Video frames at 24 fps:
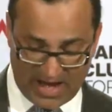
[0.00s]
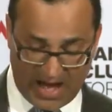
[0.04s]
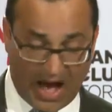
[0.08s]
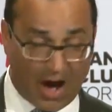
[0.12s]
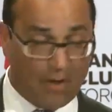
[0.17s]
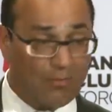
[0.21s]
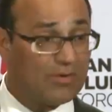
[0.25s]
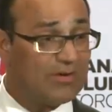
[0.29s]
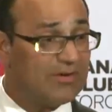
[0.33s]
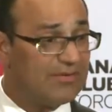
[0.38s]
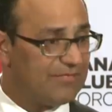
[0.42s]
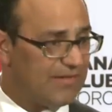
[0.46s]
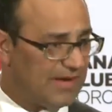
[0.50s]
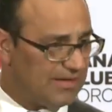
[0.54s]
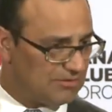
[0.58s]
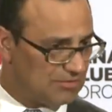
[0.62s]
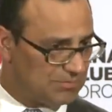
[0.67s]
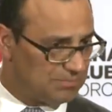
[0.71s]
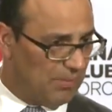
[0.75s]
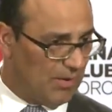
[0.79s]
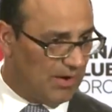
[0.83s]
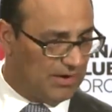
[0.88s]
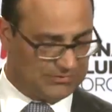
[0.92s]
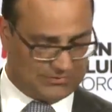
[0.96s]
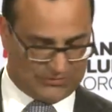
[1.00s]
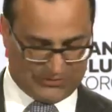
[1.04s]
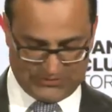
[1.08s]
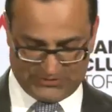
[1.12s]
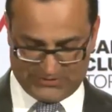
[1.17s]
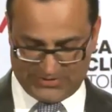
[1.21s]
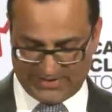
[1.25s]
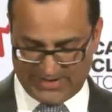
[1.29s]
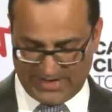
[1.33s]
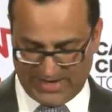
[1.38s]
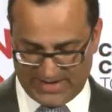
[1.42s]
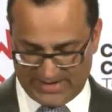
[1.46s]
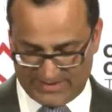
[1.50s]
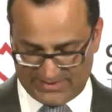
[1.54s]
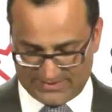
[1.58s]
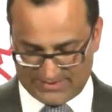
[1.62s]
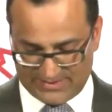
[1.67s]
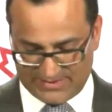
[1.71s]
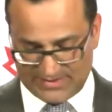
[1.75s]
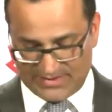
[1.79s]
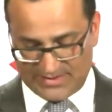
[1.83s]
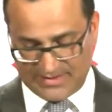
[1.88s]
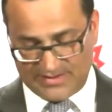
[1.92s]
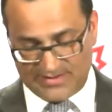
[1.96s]
our event sponsors today,
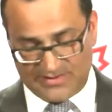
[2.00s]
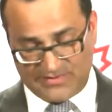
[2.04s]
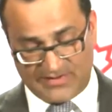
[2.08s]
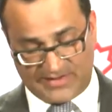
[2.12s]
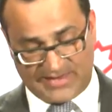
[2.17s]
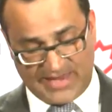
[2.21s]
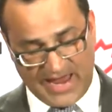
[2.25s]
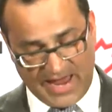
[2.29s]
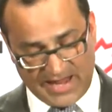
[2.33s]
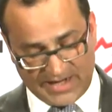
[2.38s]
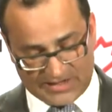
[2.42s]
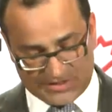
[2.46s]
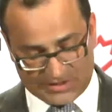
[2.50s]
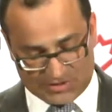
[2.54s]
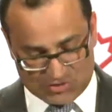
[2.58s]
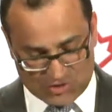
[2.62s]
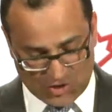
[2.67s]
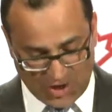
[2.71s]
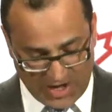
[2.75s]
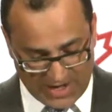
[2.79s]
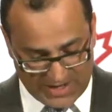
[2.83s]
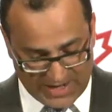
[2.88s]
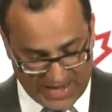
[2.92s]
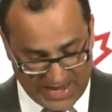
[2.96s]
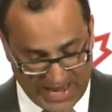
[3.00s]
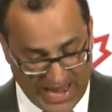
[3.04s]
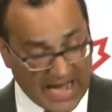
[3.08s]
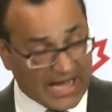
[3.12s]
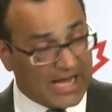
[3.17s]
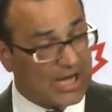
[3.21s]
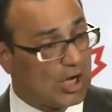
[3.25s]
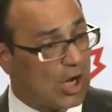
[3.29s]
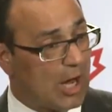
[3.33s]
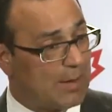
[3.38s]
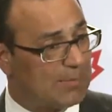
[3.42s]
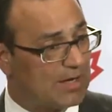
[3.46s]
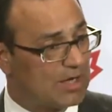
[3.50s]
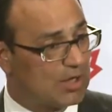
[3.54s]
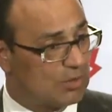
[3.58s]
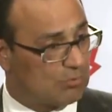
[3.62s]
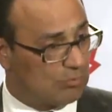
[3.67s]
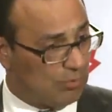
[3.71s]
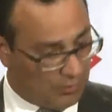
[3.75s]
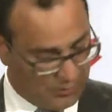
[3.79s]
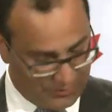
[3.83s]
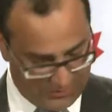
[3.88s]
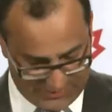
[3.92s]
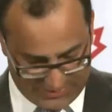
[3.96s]
the Canada-China Economic
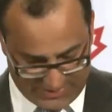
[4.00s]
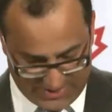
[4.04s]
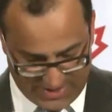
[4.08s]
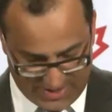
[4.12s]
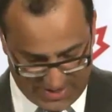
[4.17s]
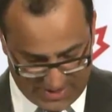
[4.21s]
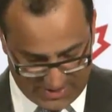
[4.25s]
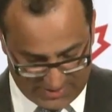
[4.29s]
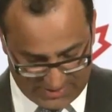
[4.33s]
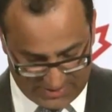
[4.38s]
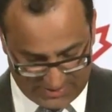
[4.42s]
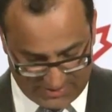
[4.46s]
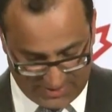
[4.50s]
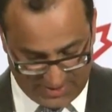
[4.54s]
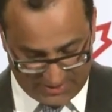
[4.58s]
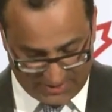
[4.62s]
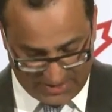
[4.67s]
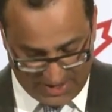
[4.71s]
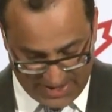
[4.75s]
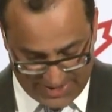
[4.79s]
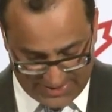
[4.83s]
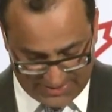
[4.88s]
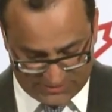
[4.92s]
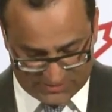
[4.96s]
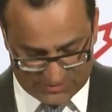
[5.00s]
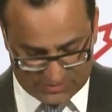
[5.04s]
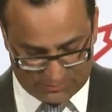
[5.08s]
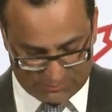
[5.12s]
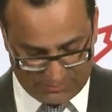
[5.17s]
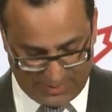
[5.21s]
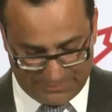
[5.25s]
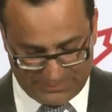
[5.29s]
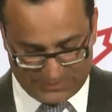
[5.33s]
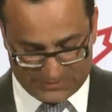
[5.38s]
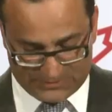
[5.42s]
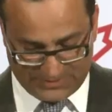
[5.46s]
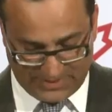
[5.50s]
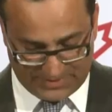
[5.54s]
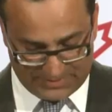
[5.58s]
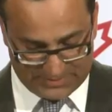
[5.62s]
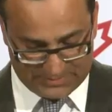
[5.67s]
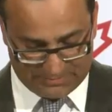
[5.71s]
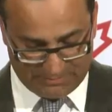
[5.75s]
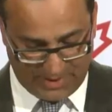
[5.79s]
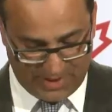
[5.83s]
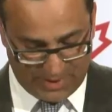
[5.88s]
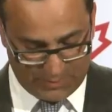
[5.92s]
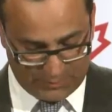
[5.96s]
Growth Alliance,
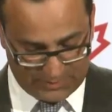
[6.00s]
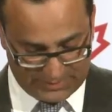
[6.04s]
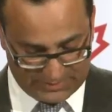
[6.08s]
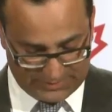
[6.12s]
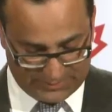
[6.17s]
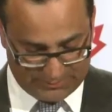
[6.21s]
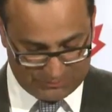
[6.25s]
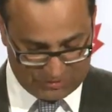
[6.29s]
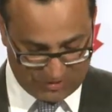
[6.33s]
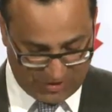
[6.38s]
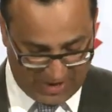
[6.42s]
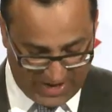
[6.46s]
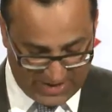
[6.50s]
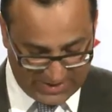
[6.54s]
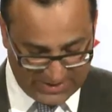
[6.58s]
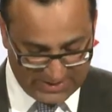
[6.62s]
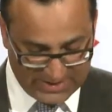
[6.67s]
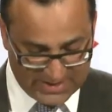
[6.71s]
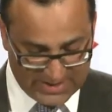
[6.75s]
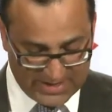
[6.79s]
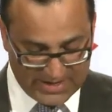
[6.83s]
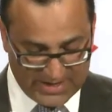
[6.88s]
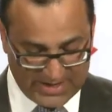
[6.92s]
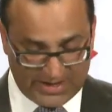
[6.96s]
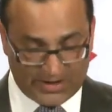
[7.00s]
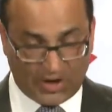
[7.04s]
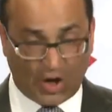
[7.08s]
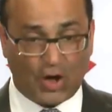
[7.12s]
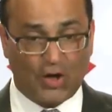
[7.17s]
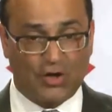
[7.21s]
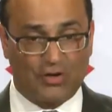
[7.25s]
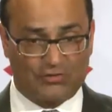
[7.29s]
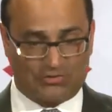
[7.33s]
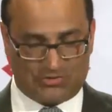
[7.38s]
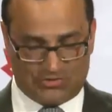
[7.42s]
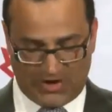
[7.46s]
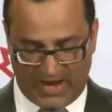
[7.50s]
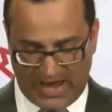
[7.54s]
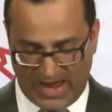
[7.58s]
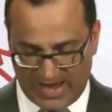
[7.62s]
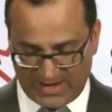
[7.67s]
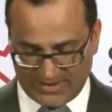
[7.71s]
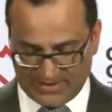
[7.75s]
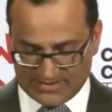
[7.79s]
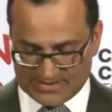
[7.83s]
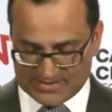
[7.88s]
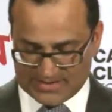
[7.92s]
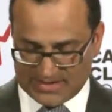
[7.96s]
represented by William Cheng and Arnold
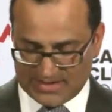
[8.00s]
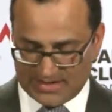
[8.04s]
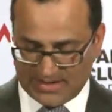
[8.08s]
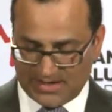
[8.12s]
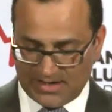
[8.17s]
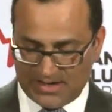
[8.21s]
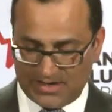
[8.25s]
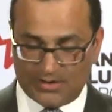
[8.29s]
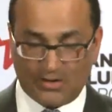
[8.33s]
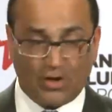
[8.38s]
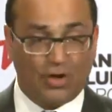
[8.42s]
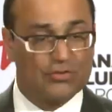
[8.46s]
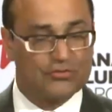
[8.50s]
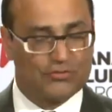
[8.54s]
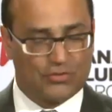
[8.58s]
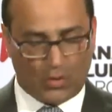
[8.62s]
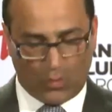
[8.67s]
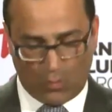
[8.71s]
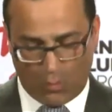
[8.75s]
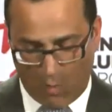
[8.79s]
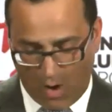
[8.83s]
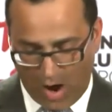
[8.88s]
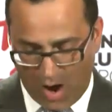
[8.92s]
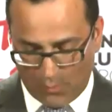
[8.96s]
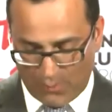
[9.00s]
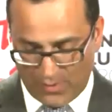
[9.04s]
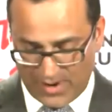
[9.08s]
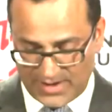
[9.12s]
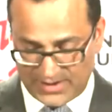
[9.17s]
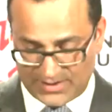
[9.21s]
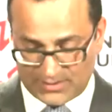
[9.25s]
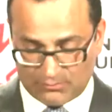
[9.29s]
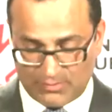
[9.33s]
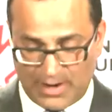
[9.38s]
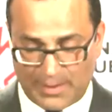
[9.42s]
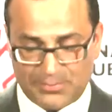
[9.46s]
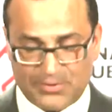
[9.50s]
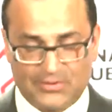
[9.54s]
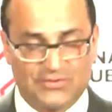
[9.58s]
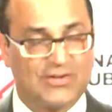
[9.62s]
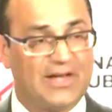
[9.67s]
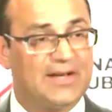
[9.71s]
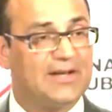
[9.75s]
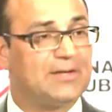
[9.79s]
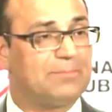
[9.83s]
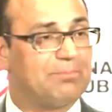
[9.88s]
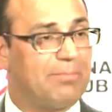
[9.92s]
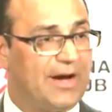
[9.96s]
Chan, and also Huawei,
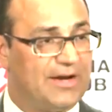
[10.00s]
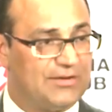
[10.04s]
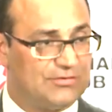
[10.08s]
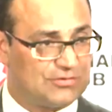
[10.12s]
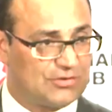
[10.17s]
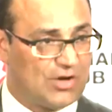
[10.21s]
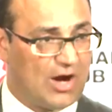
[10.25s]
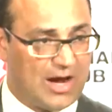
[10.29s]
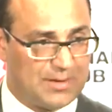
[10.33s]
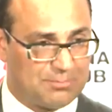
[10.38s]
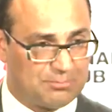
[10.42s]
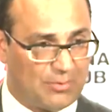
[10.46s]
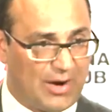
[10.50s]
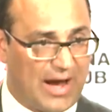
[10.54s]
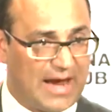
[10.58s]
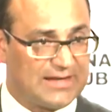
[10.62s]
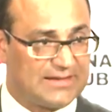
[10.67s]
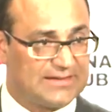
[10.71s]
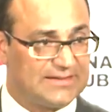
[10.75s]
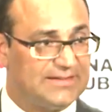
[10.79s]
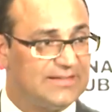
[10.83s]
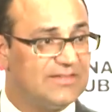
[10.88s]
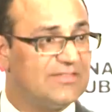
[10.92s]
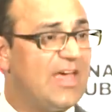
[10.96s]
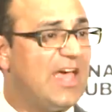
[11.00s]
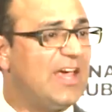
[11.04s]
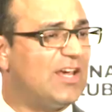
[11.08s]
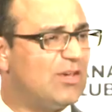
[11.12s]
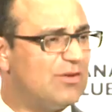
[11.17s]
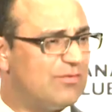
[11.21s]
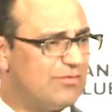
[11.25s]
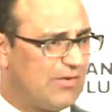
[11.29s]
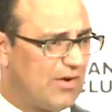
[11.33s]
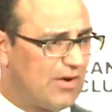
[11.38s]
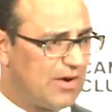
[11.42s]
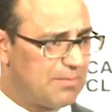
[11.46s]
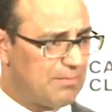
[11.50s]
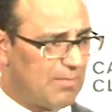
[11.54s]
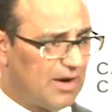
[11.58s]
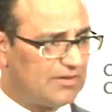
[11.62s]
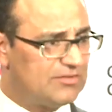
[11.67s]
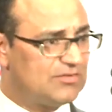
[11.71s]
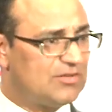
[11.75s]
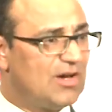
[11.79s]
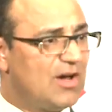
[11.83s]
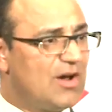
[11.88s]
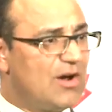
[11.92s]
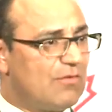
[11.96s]
represented by Scott Bradley. Thank you very
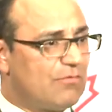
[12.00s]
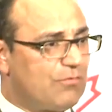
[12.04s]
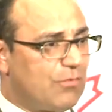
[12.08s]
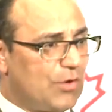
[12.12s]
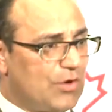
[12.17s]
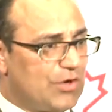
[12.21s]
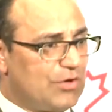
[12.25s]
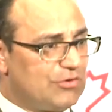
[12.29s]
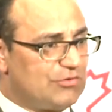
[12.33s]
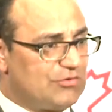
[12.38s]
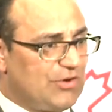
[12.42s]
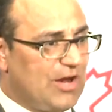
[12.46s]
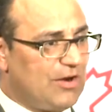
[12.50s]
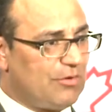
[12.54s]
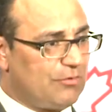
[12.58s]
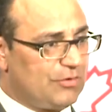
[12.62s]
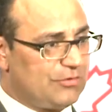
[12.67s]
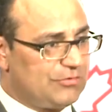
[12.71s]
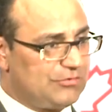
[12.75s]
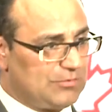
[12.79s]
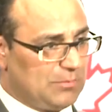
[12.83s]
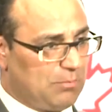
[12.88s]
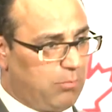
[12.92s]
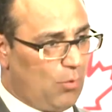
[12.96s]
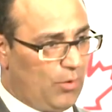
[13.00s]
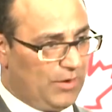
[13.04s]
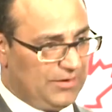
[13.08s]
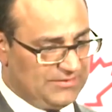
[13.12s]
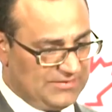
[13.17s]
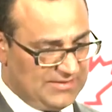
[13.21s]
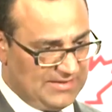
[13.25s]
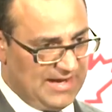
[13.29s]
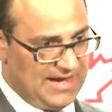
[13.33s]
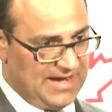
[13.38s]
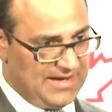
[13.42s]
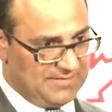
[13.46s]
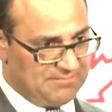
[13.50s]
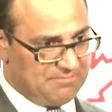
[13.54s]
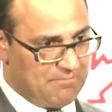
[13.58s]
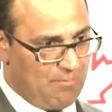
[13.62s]
much for your generous support today.